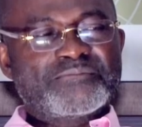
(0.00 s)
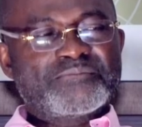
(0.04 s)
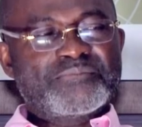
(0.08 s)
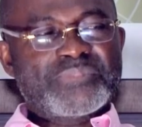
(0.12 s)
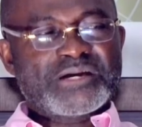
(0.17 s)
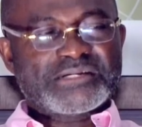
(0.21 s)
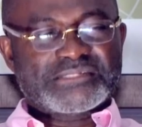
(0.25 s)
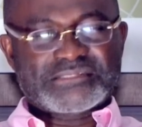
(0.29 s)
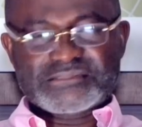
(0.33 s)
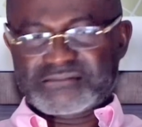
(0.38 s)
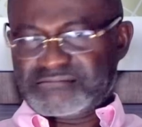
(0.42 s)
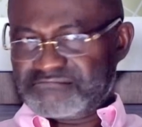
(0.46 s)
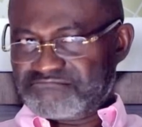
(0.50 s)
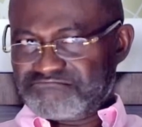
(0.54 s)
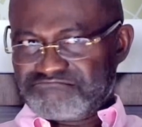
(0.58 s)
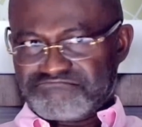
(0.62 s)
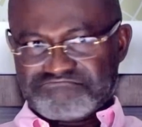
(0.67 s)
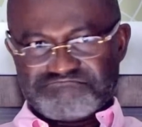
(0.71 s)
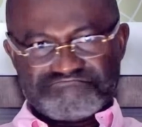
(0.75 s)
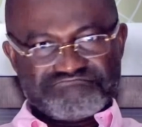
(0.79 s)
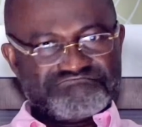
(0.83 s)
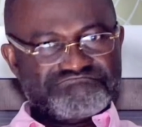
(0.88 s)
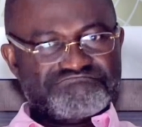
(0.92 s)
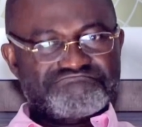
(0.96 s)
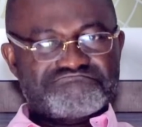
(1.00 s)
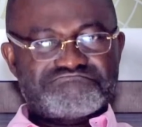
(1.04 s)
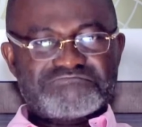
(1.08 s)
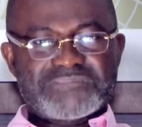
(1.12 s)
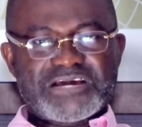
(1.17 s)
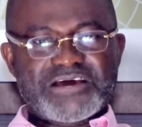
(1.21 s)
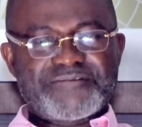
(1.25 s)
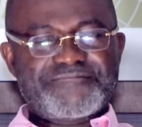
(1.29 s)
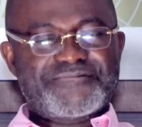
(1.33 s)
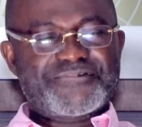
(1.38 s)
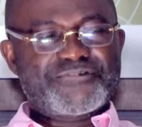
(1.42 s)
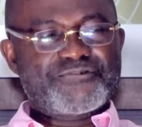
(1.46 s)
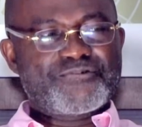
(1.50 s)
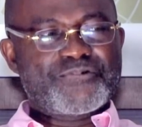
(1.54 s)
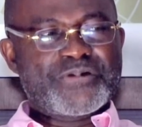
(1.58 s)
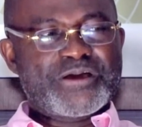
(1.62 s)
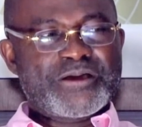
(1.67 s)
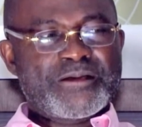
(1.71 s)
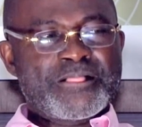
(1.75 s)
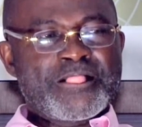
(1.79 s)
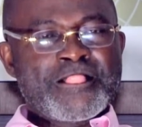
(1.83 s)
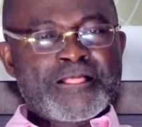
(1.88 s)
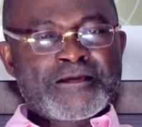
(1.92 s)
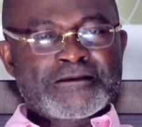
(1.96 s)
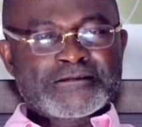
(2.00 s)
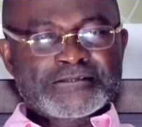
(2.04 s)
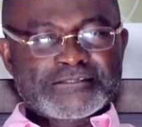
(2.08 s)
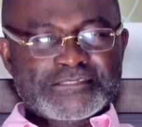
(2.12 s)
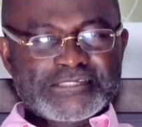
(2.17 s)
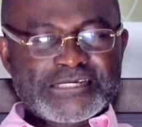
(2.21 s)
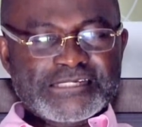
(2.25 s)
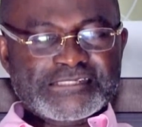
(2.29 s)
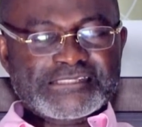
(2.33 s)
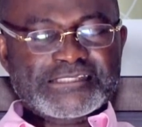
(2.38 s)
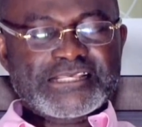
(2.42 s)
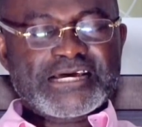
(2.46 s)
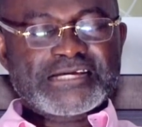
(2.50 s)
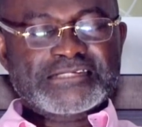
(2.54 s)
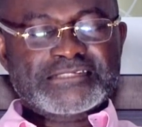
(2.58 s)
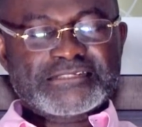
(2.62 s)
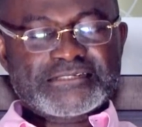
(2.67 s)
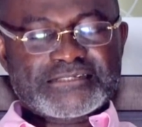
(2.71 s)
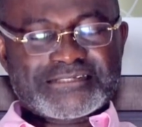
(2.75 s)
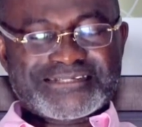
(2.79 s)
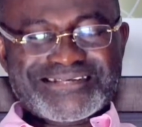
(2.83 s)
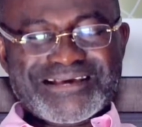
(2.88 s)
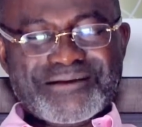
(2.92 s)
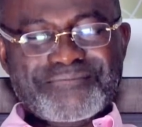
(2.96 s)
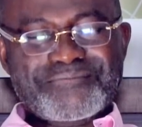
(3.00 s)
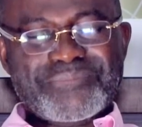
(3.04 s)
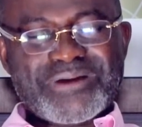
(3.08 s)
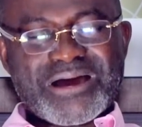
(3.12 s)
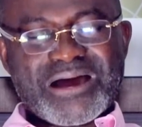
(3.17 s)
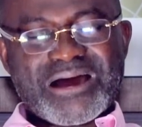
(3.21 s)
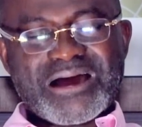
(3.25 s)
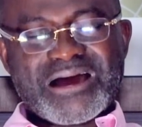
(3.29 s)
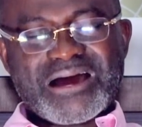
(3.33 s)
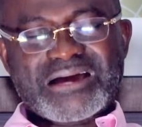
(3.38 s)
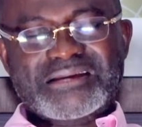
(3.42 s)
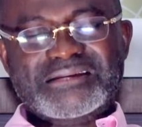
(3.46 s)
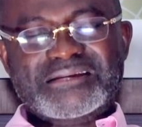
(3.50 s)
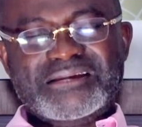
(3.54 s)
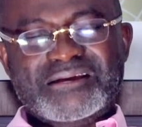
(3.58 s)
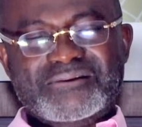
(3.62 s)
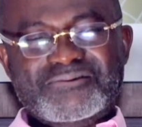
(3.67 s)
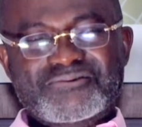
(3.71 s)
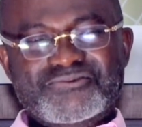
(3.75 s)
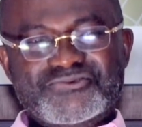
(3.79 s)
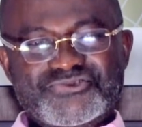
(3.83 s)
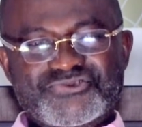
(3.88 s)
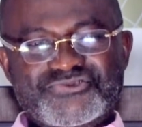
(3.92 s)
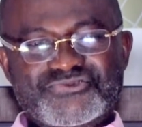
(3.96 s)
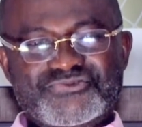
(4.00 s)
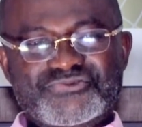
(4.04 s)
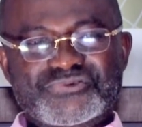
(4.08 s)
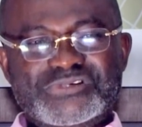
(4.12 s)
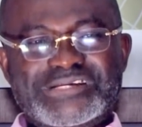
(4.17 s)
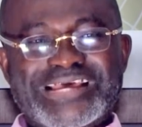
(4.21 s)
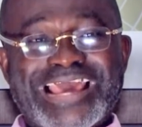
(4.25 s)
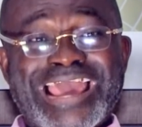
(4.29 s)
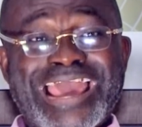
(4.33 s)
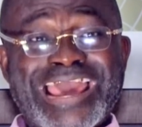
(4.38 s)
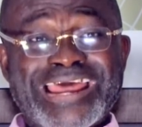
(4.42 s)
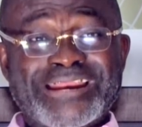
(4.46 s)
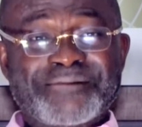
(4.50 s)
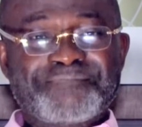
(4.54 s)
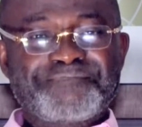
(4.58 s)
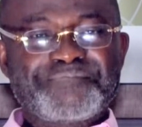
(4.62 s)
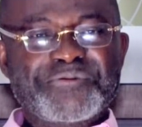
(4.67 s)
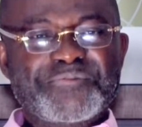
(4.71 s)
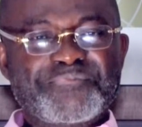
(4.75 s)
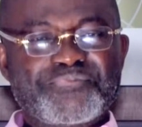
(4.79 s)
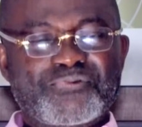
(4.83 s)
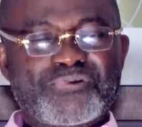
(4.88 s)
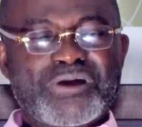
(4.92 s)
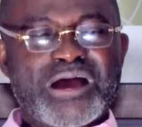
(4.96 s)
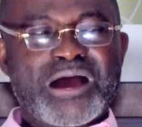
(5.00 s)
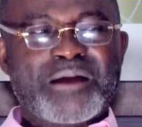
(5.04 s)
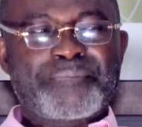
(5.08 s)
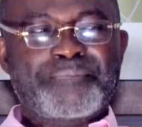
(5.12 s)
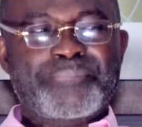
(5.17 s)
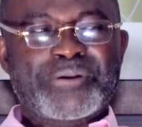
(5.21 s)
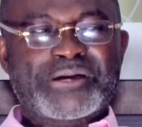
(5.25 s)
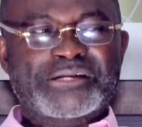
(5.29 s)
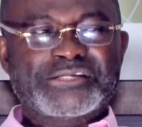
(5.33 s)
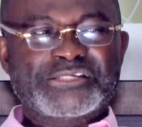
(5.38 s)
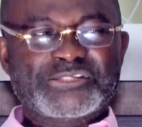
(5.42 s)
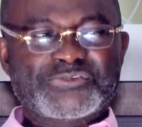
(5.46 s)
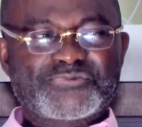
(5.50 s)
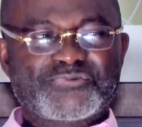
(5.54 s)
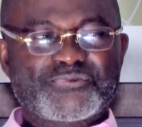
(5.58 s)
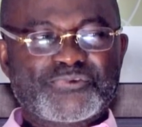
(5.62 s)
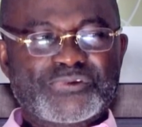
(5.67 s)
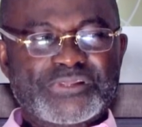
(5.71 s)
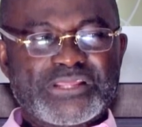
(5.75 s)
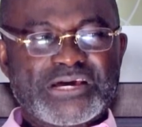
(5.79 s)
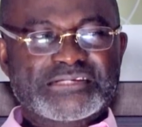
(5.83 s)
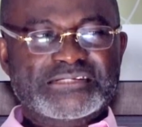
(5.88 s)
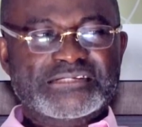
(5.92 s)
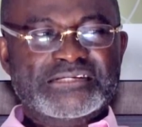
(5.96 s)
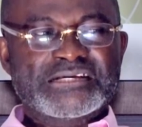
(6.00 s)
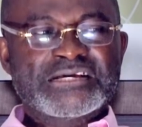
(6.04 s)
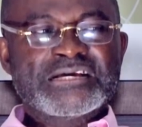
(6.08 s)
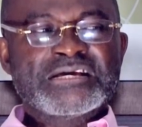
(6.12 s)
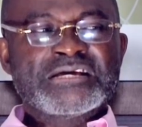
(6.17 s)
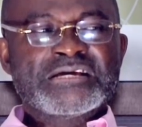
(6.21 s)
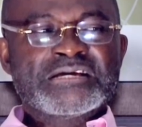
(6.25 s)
Yeah, but everywhere. Just that some are under control and people are punished for that.